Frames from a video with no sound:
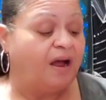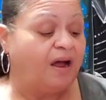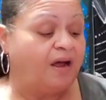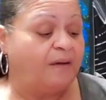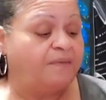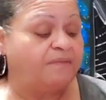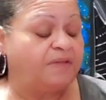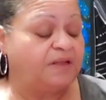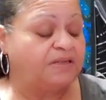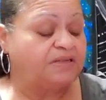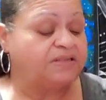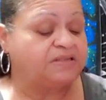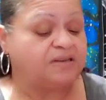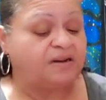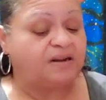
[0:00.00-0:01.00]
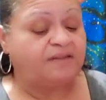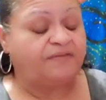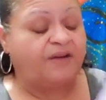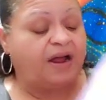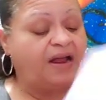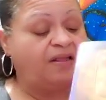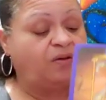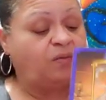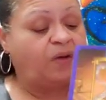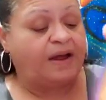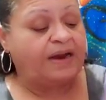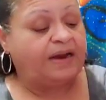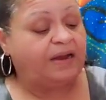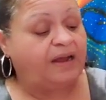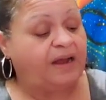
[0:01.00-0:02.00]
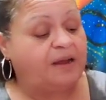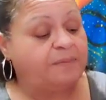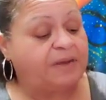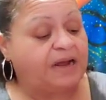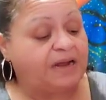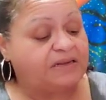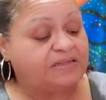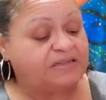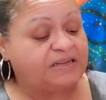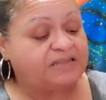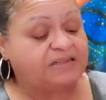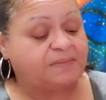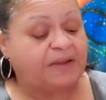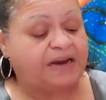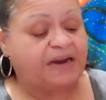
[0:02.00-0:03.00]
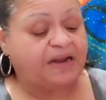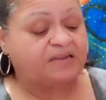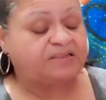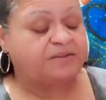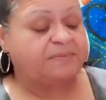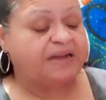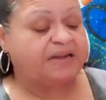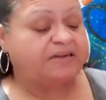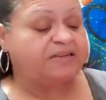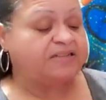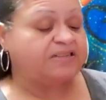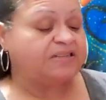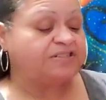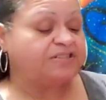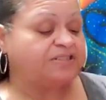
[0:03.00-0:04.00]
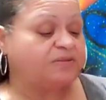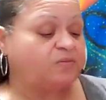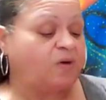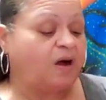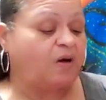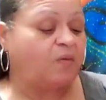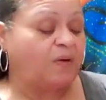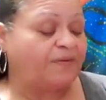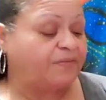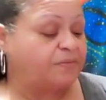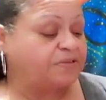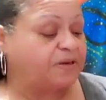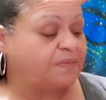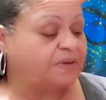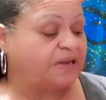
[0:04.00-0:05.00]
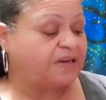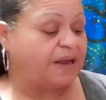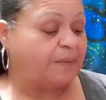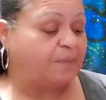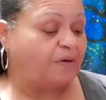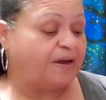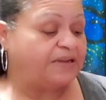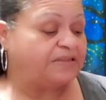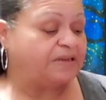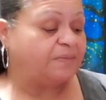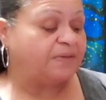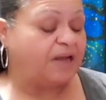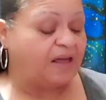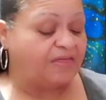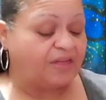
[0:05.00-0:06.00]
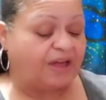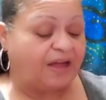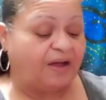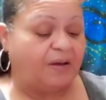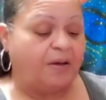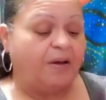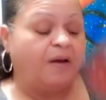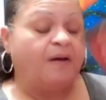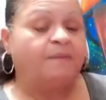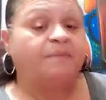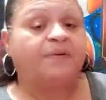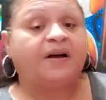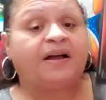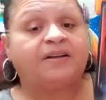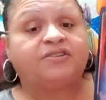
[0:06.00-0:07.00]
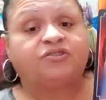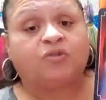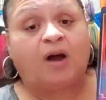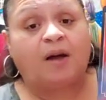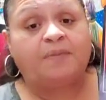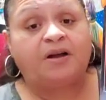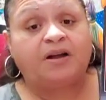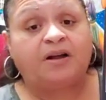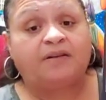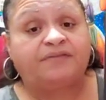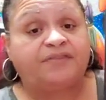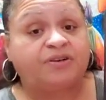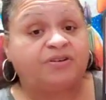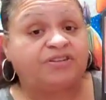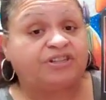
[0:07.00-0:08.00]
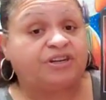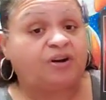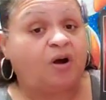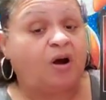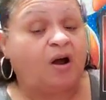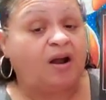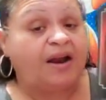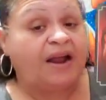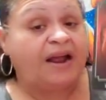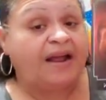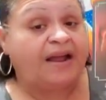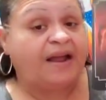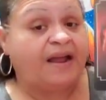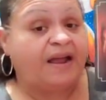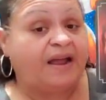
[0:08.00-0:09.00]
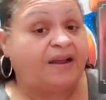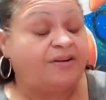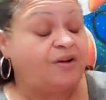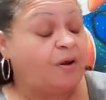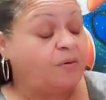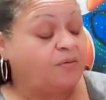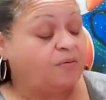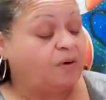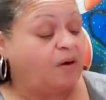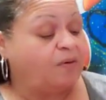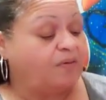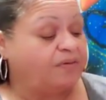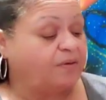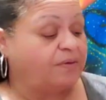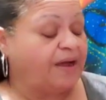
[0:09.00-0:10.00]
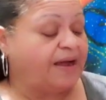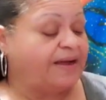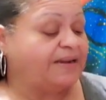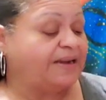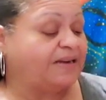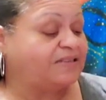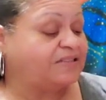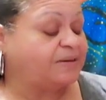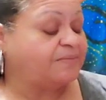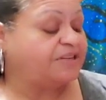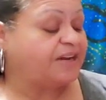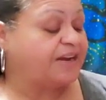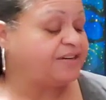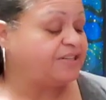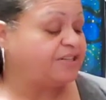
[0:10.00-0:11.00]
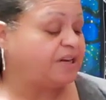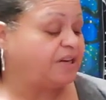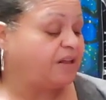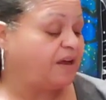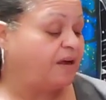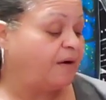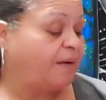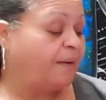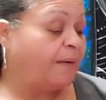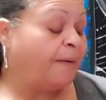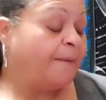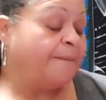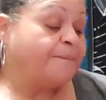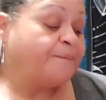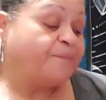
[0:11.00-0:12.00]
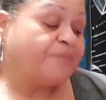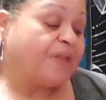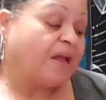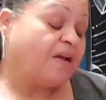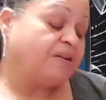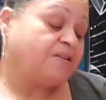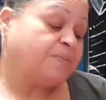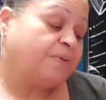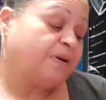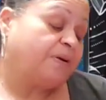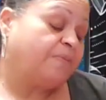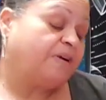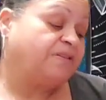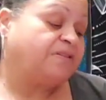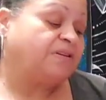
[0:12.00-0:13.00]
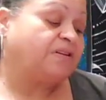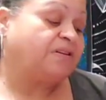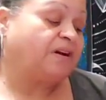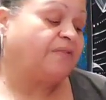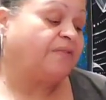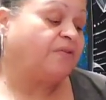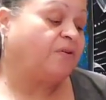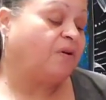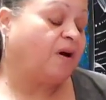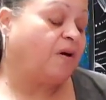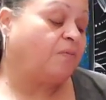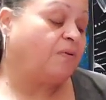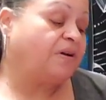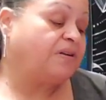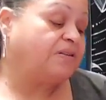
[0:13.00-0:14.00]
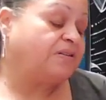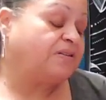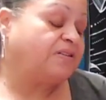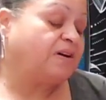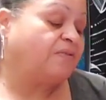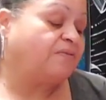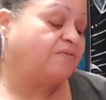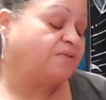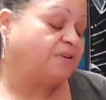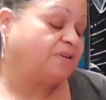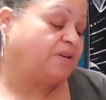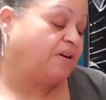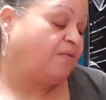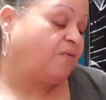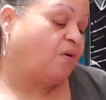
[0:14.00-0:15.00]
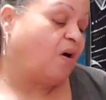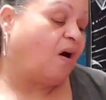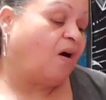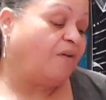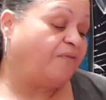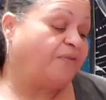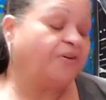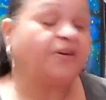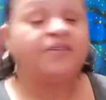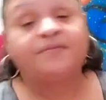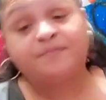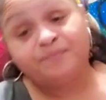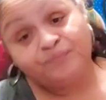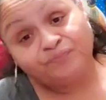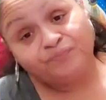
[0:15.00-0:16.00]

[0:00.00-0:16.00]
Um, this is clarifying the waiting game. Like I said, somebody has to make a decision to walk away from something that brings them nothing but drama, confusion, heartache, and no growth, okay? That temptation there is pretty much the devil card. What does the, the devil offer?